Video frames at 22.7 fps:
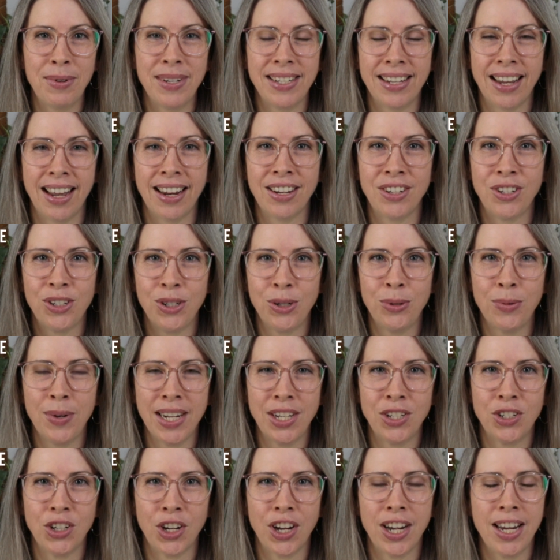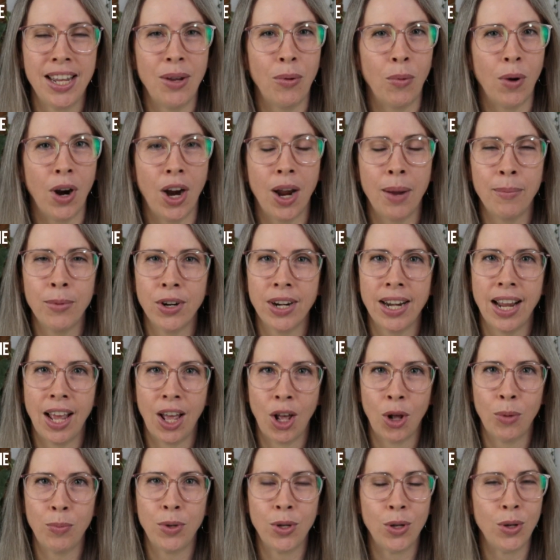we start a 2-week journey where I'm going to
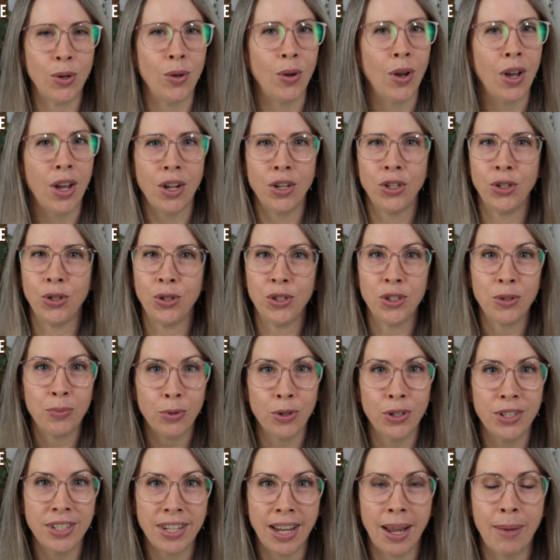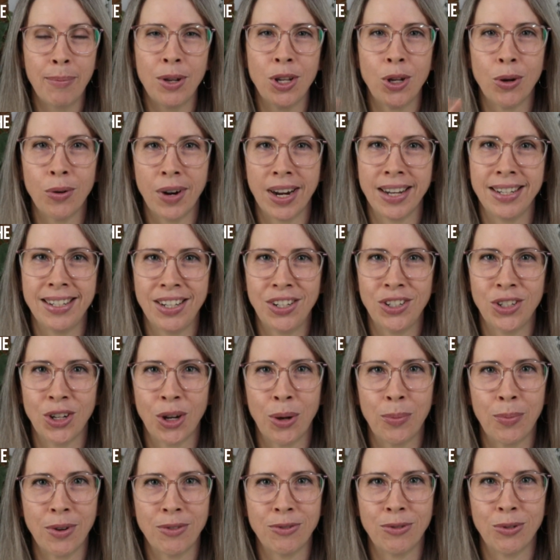help you to spruce up your Etsy
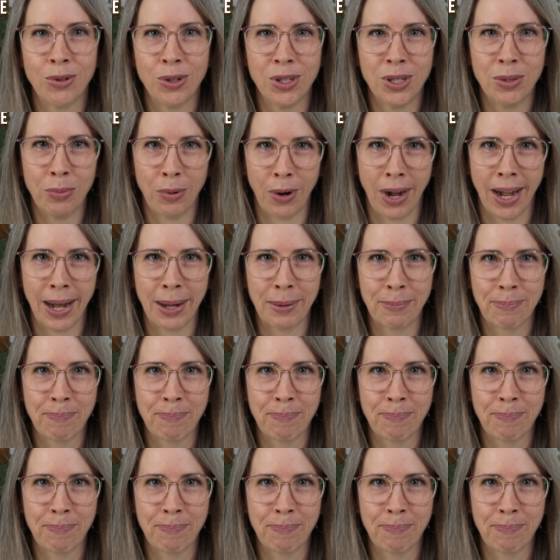shop for spring.